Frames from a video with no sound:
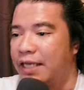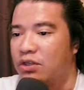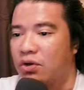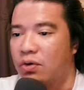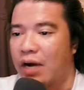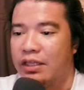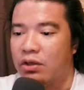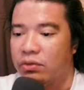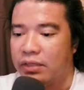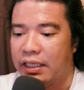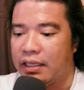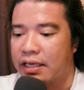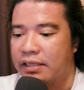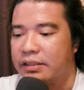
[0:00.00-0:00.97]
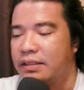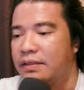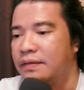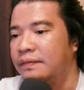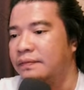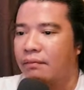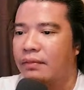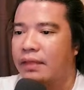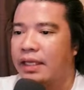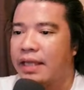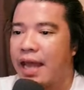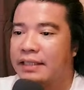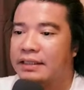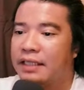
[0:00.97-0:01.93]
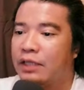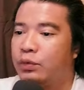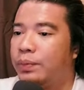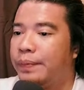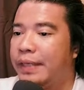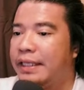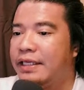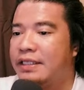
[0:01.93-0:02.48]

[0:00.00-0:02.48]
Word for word: so I don't need this. Next, that would be the